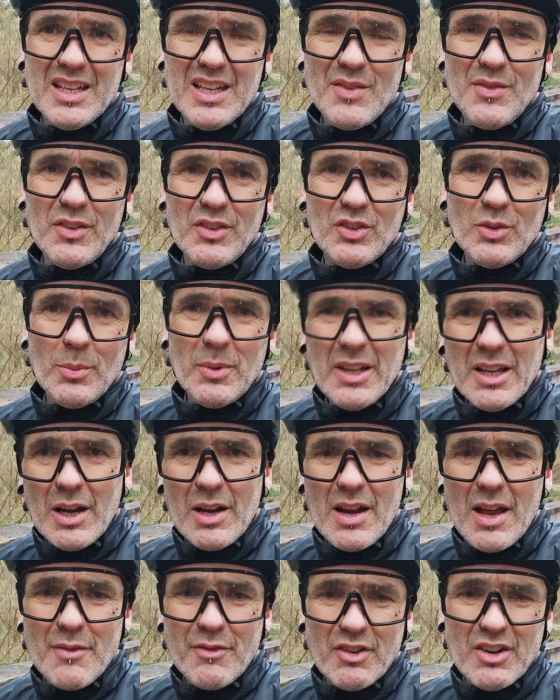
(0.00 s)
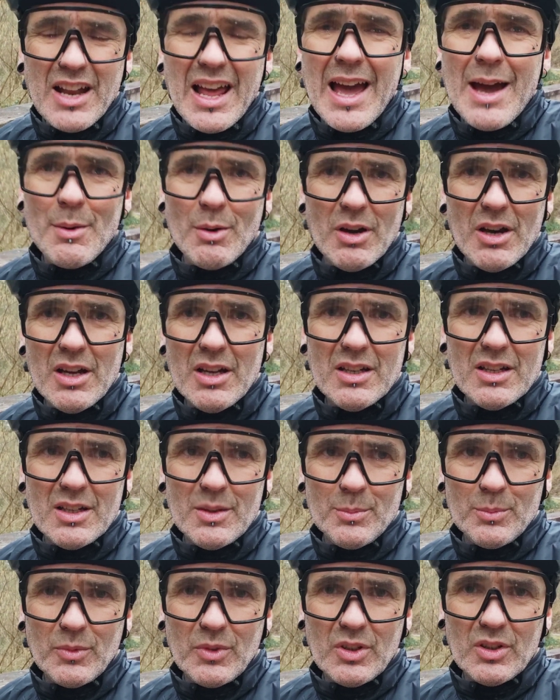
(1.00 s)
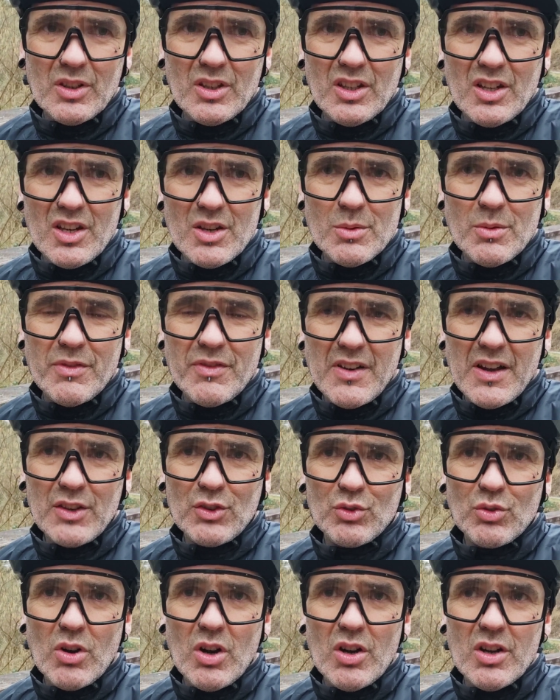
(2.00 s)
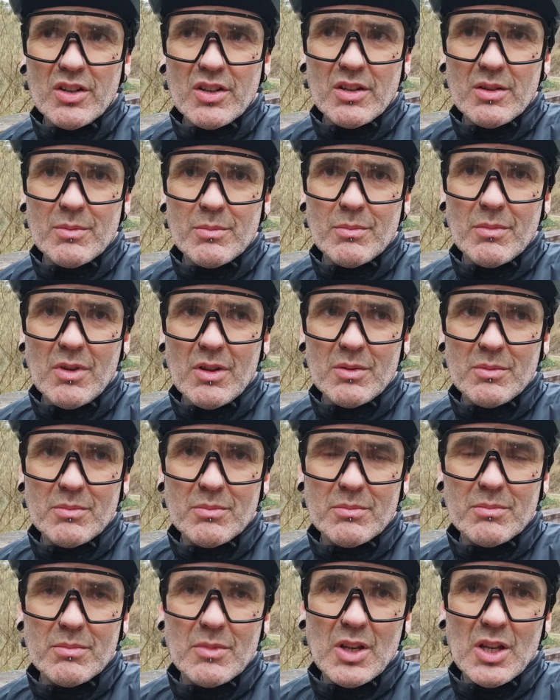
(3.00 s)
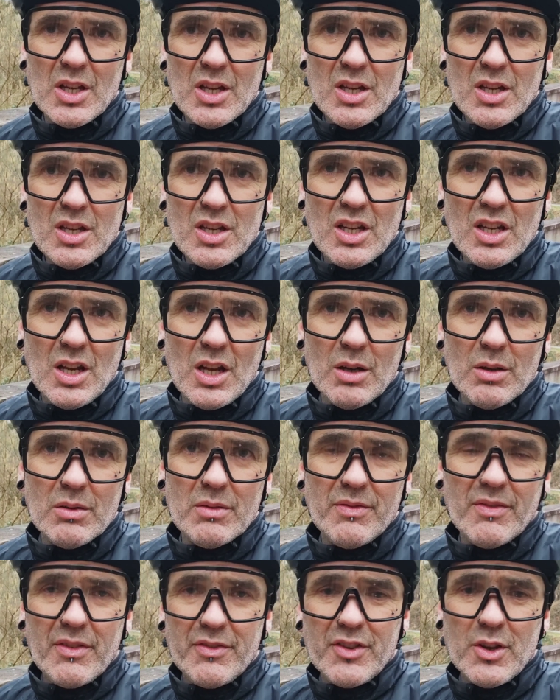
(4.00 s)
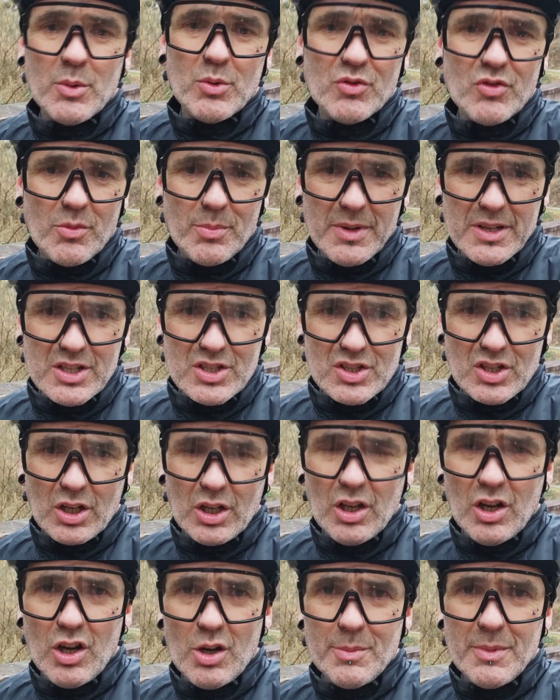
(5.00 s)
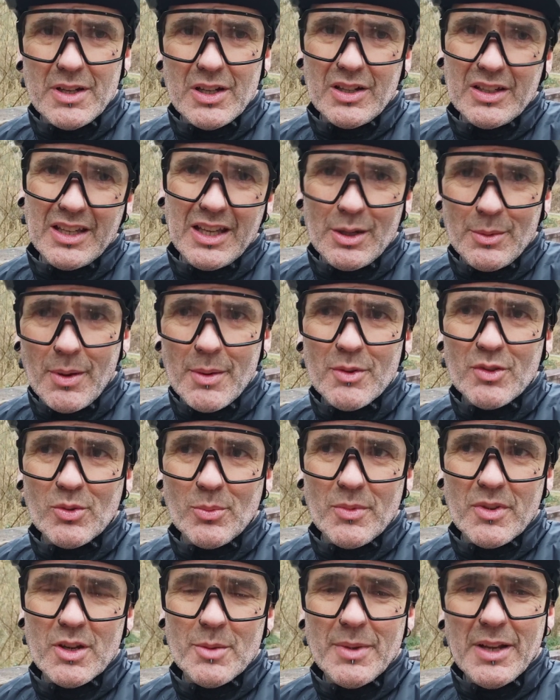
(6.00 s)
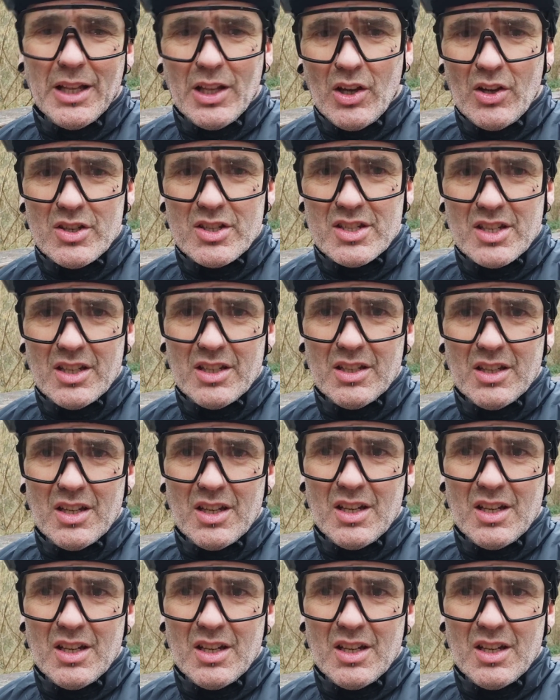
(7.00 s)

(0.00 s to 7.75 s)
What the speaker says: If I'm only going out for an hour and I'm going to do a fast ride and you know, a few hundred metres of climbing, I can get away with something a bit lighter.